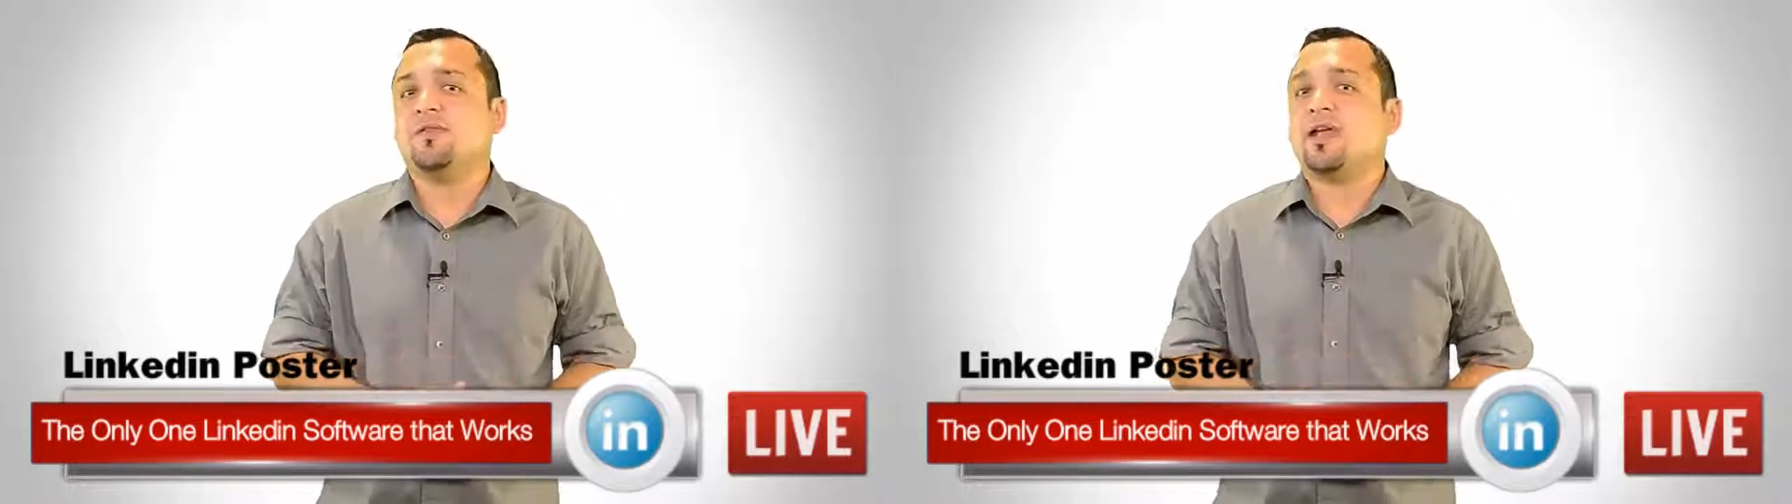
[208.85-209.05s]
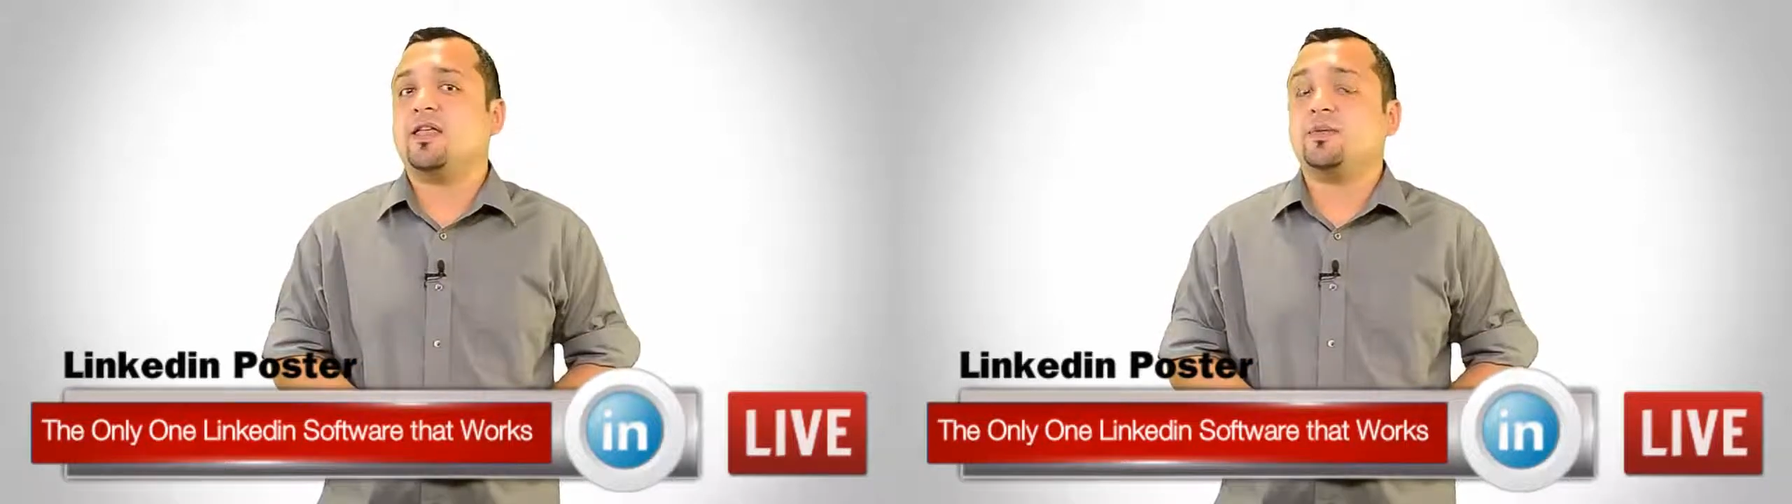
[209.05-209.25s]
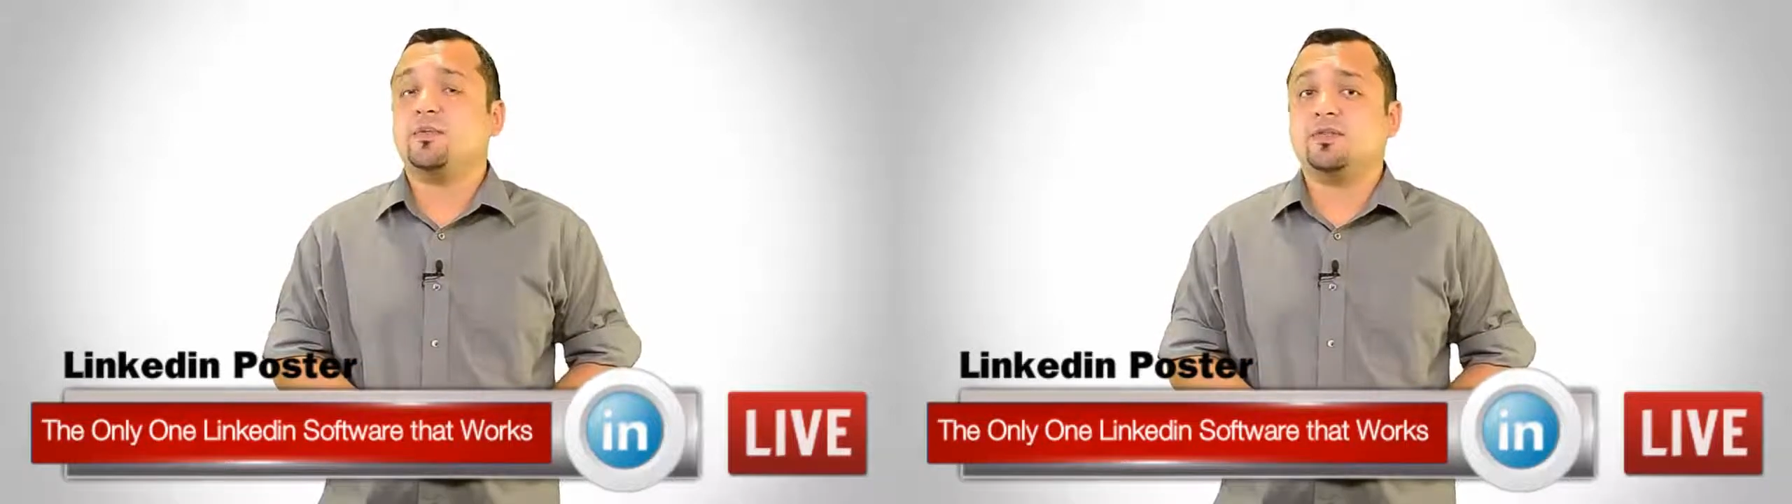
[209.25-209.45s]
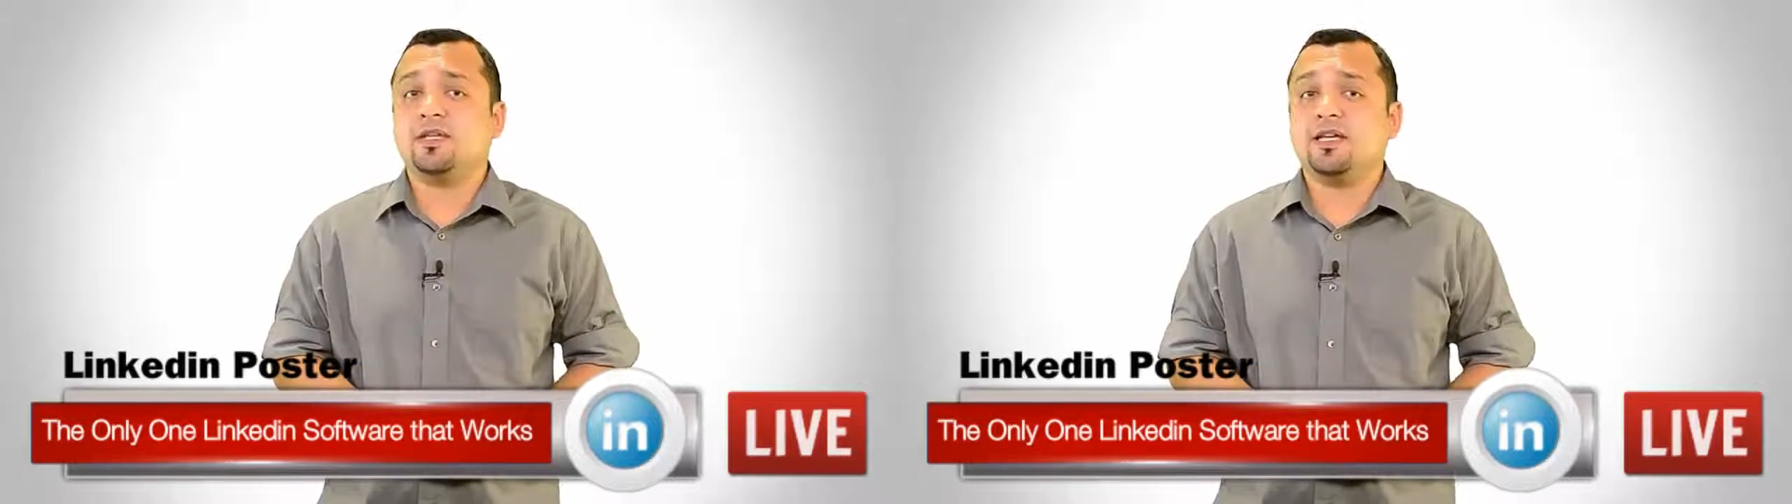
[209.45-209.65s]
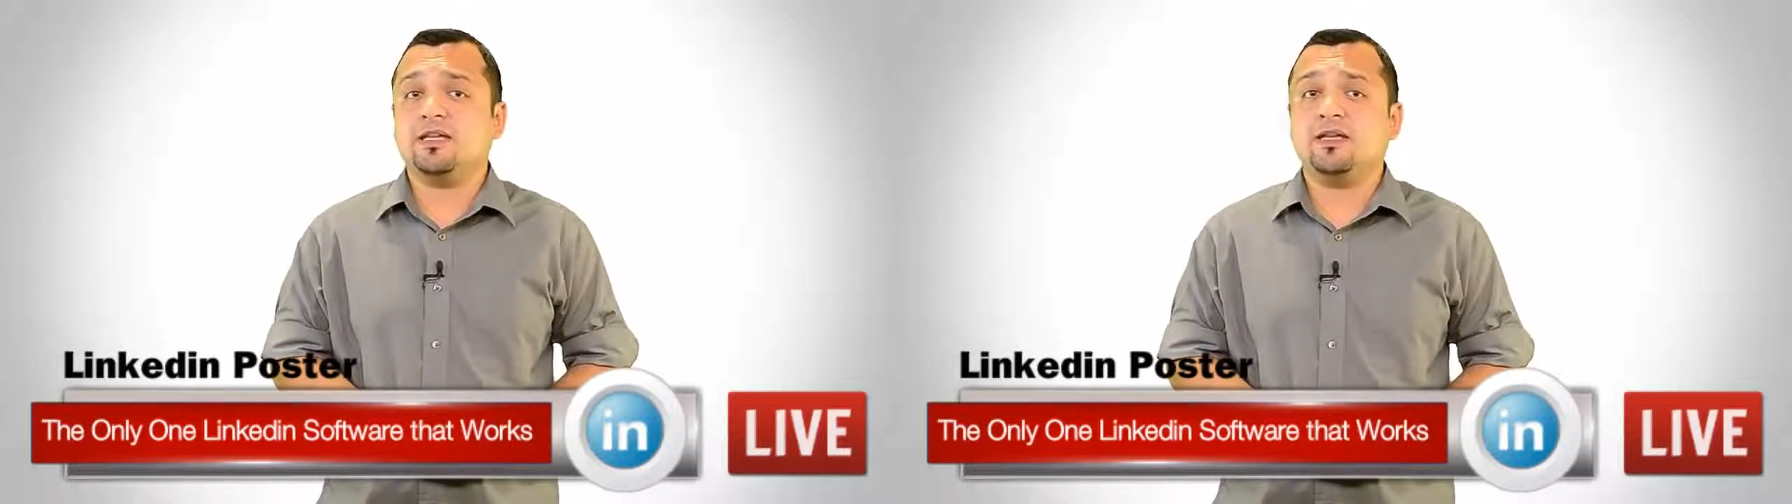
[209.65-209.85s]
valuable
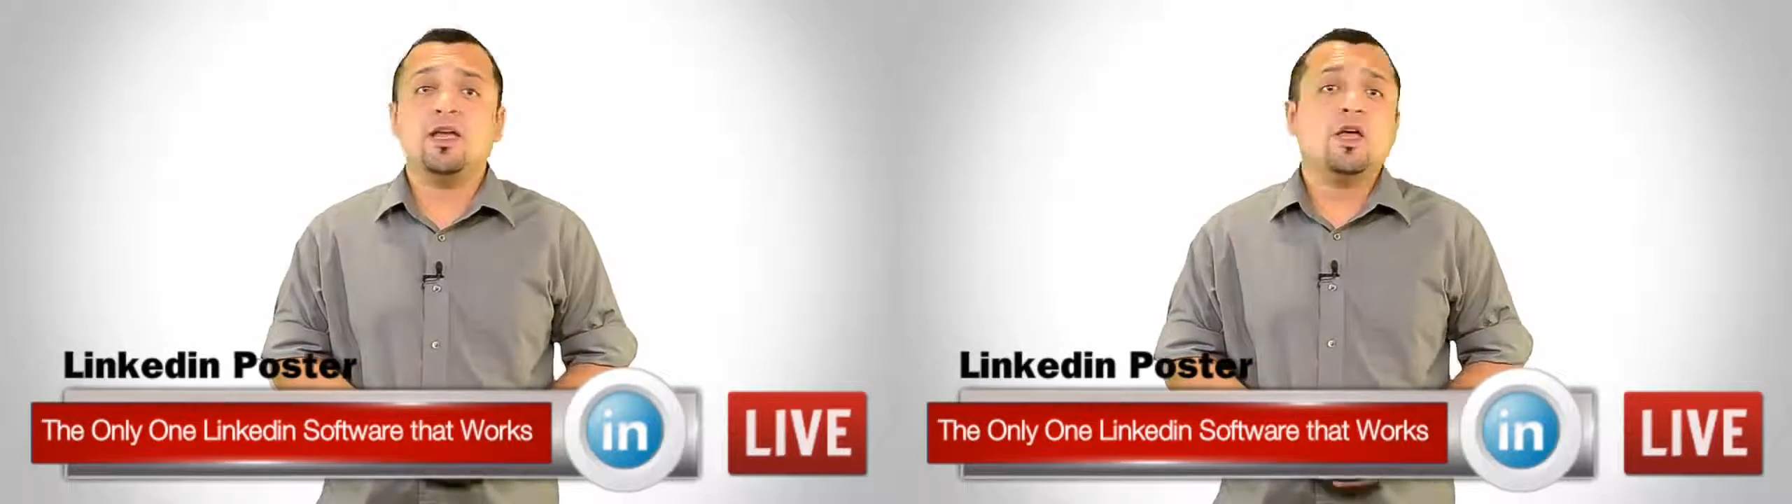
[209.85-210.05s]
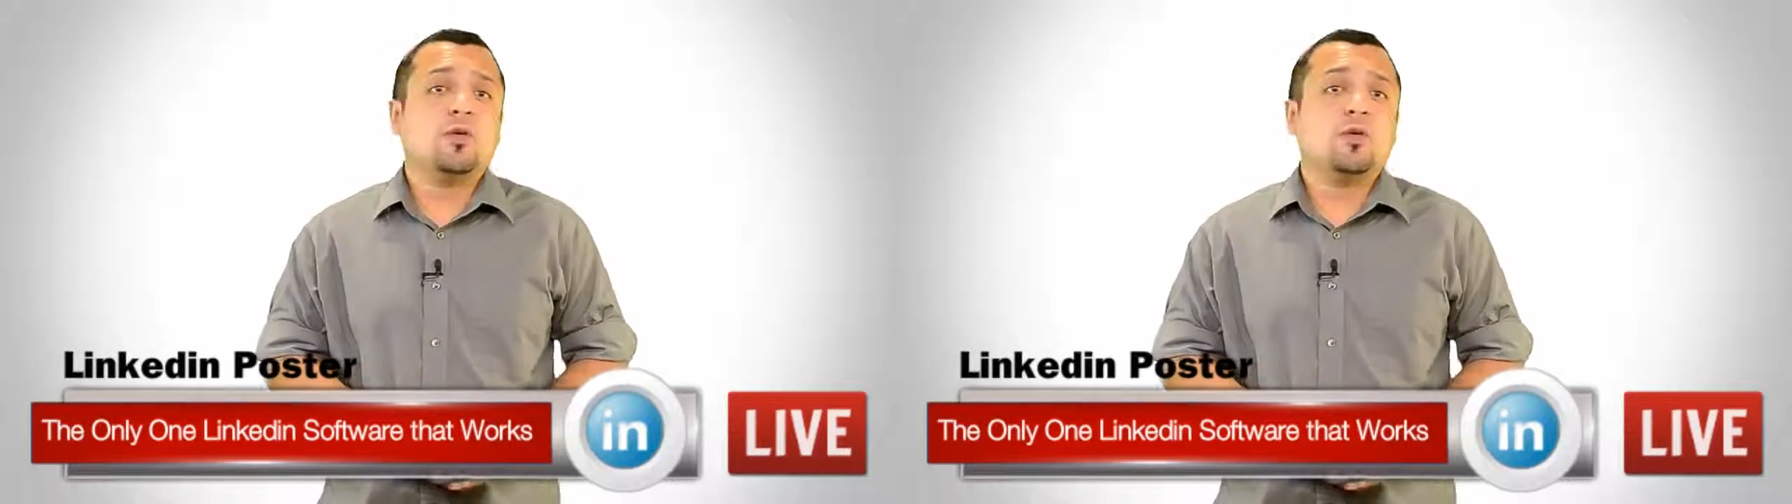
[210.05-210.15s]
data,